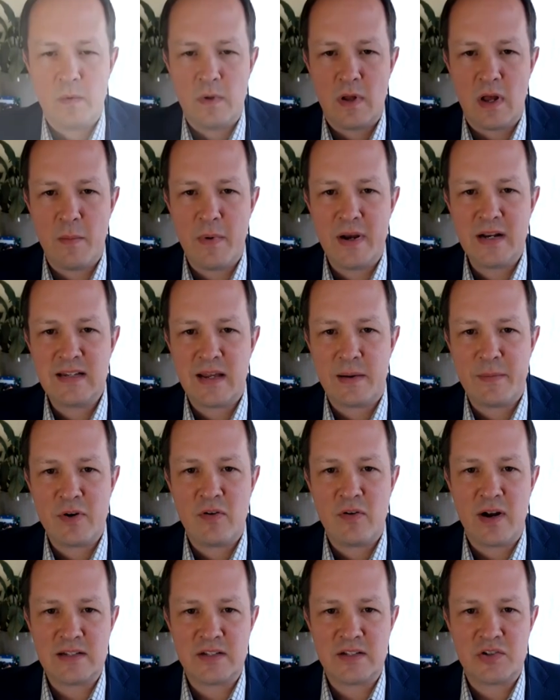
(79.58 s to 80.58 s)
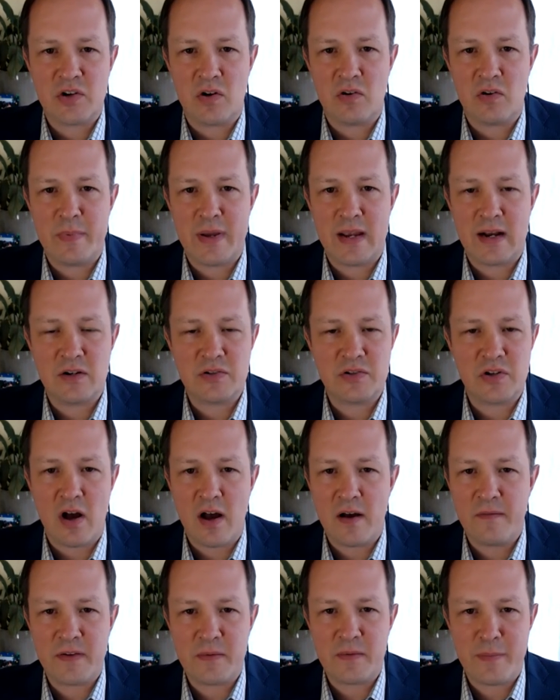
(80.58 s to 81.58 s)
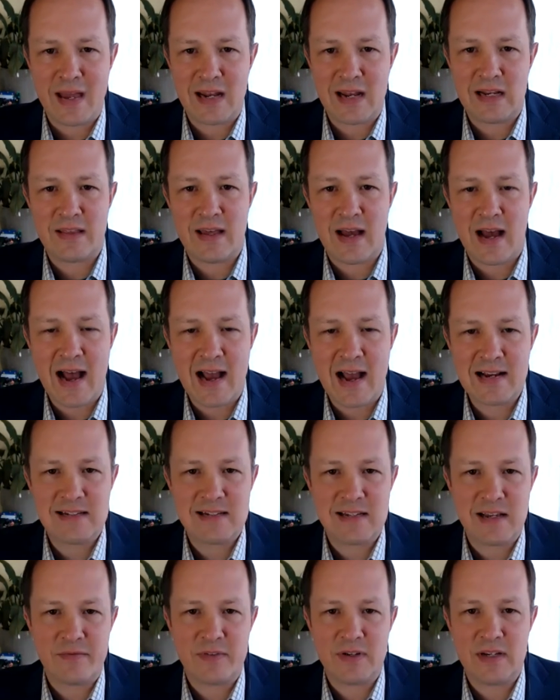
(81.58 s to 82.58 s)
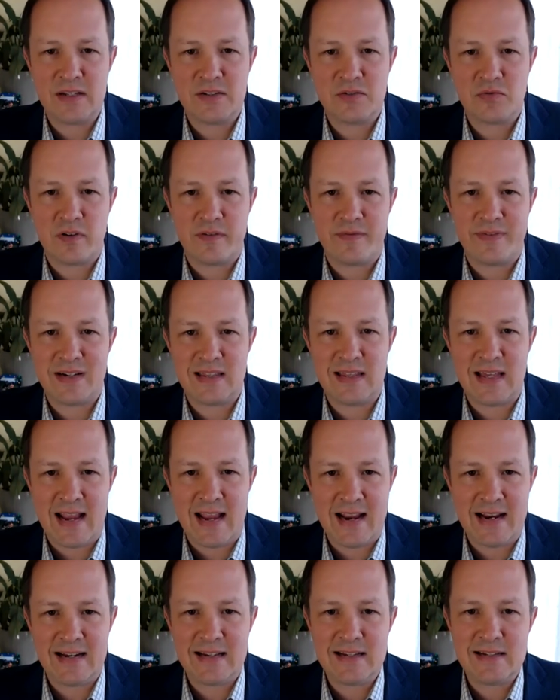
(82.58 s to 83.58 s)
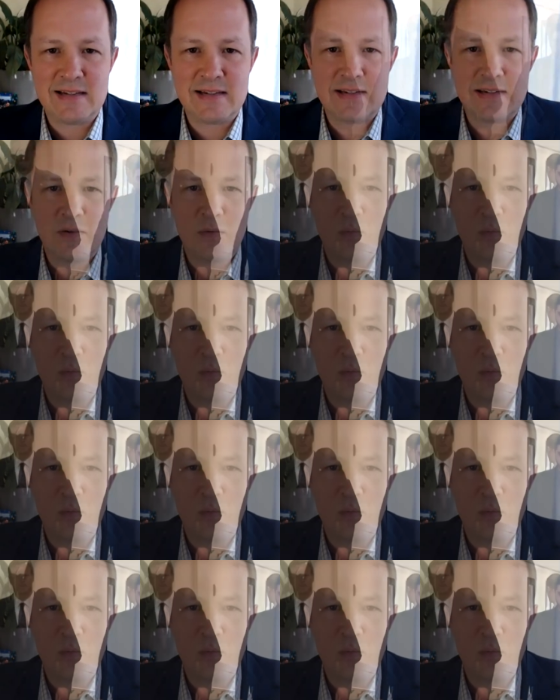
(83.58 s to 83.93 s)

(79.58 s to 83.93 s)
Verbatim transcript: Among Democrats, Charlie Baker's often been in the high seventies or even in the eighties.